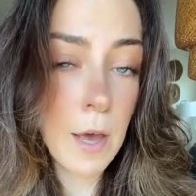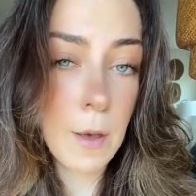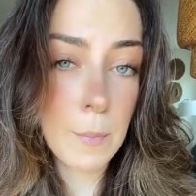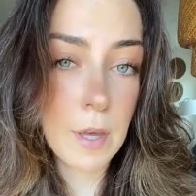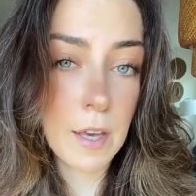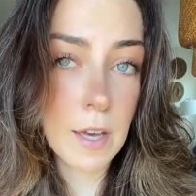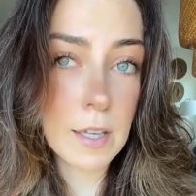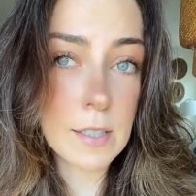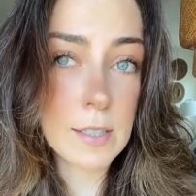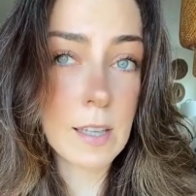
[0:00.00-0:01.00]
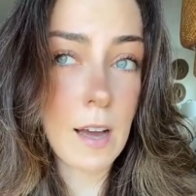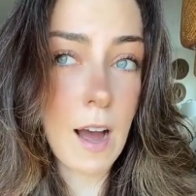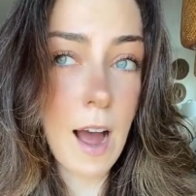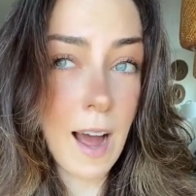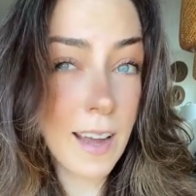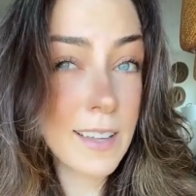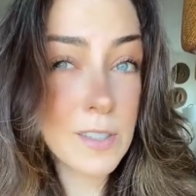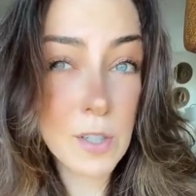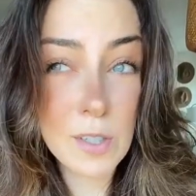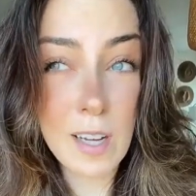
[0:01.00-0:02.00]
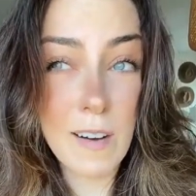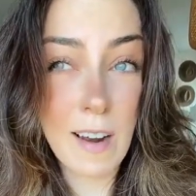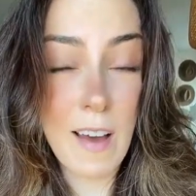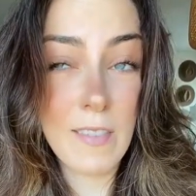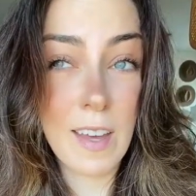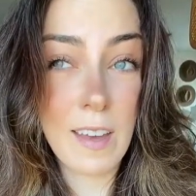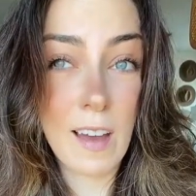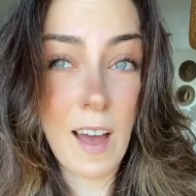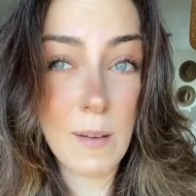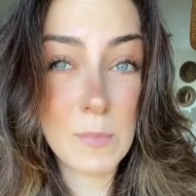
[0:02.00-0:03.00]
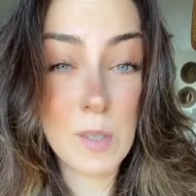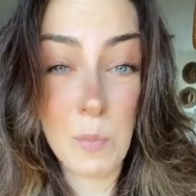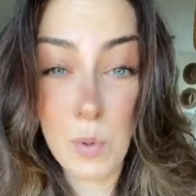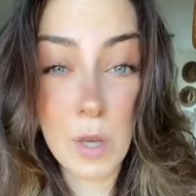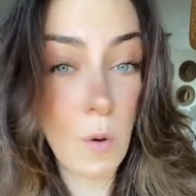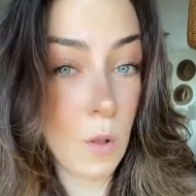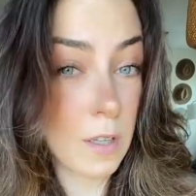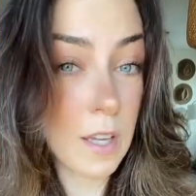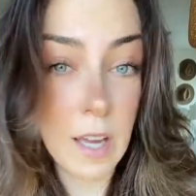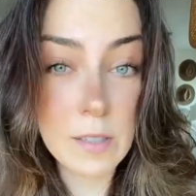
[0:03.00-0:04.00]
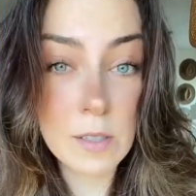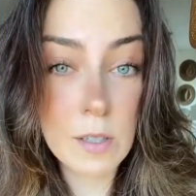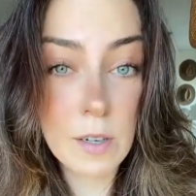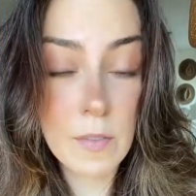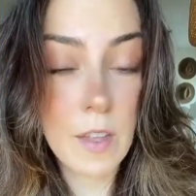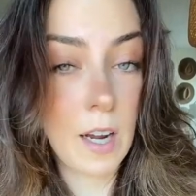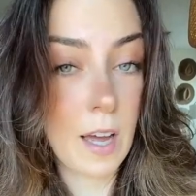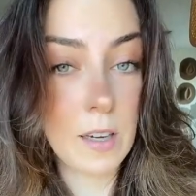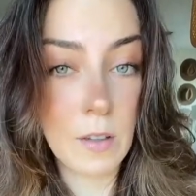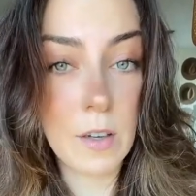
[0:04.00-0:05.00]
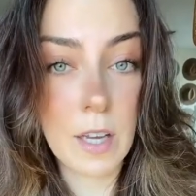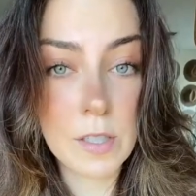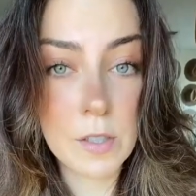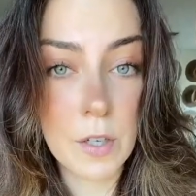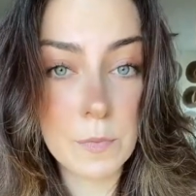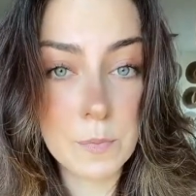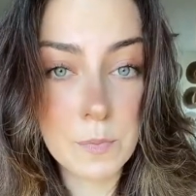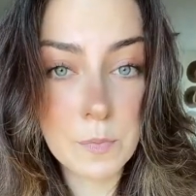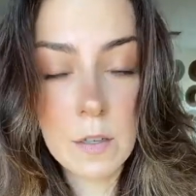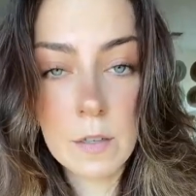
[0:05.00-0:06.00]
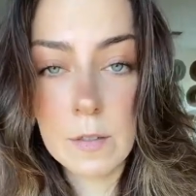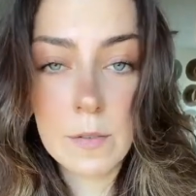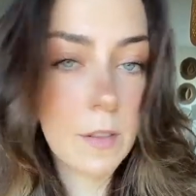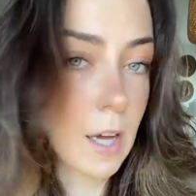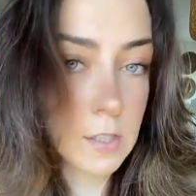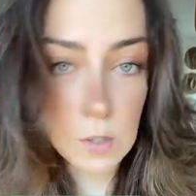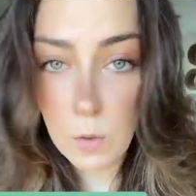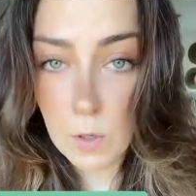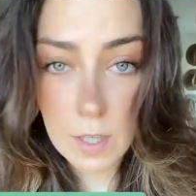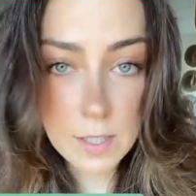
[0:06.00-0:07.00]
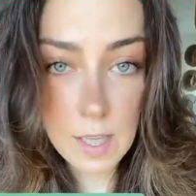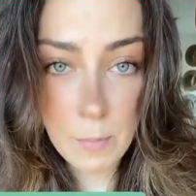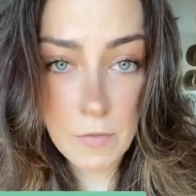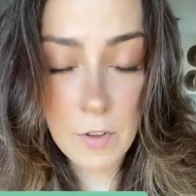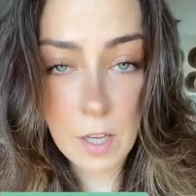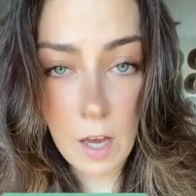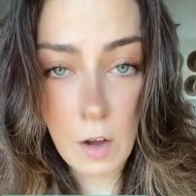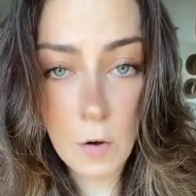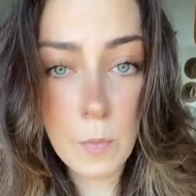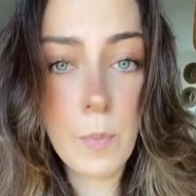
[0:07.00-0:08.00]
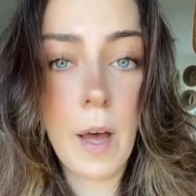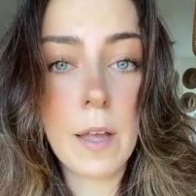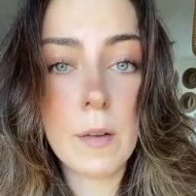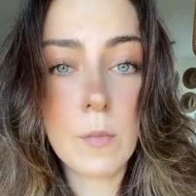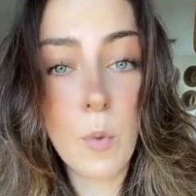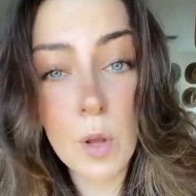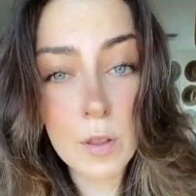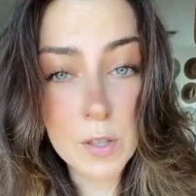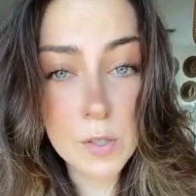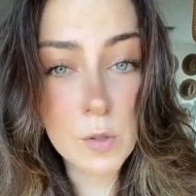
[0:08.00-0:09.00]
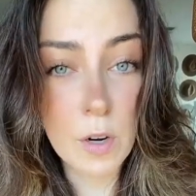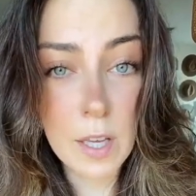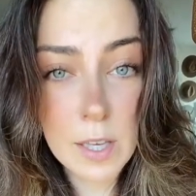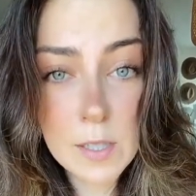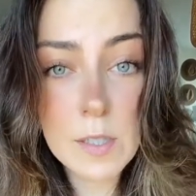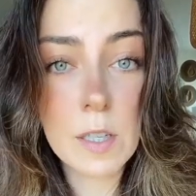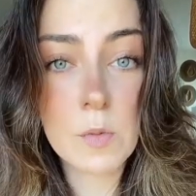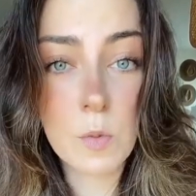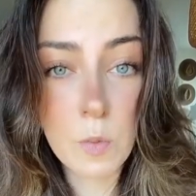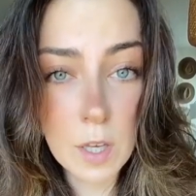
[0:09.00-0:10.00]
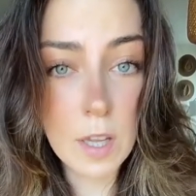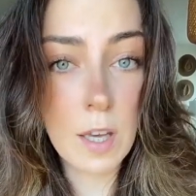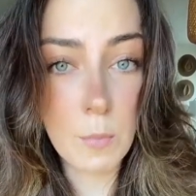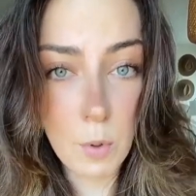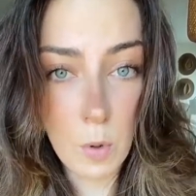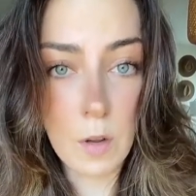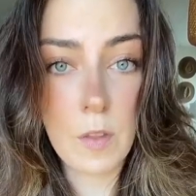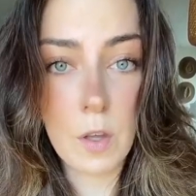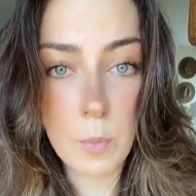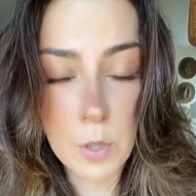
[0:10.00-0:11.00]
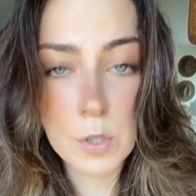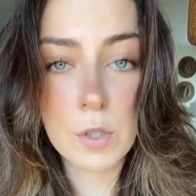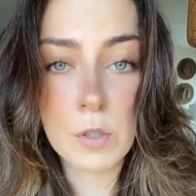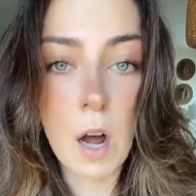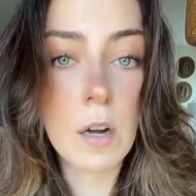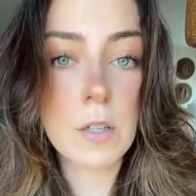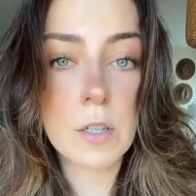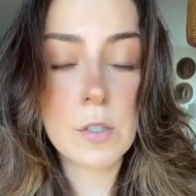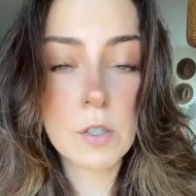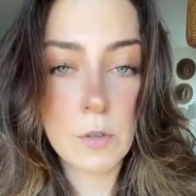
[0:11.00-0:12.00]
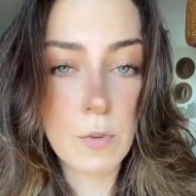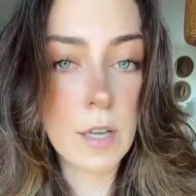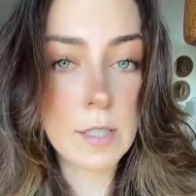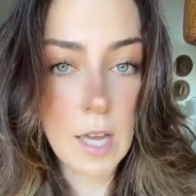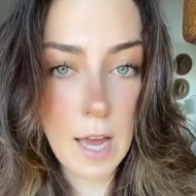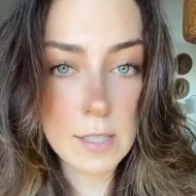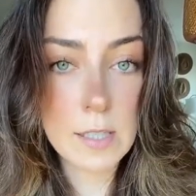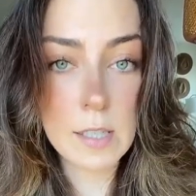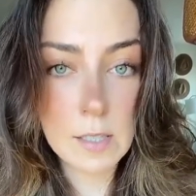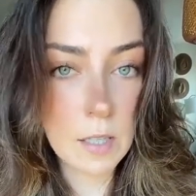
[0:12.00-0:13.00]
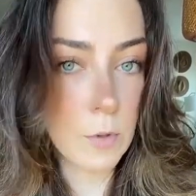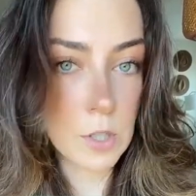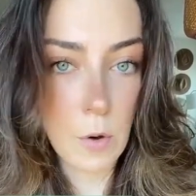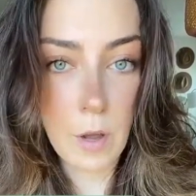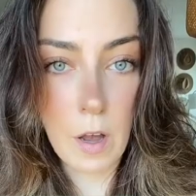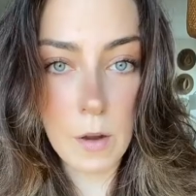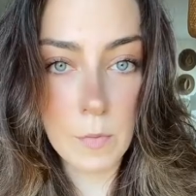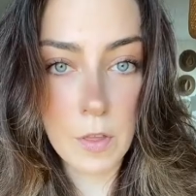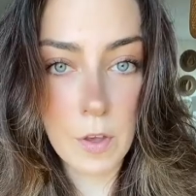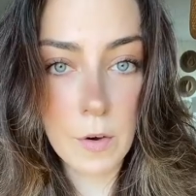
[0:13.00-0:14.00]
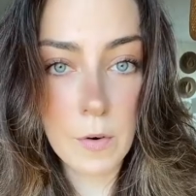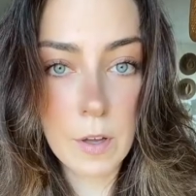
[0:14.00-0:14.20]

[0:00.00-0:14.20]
because I turned out having some pre-colon cancer that I had to look into. That's a totally separate video, but the moral of the story is it's really important that you push your doctors to run tests and see what's going on with you.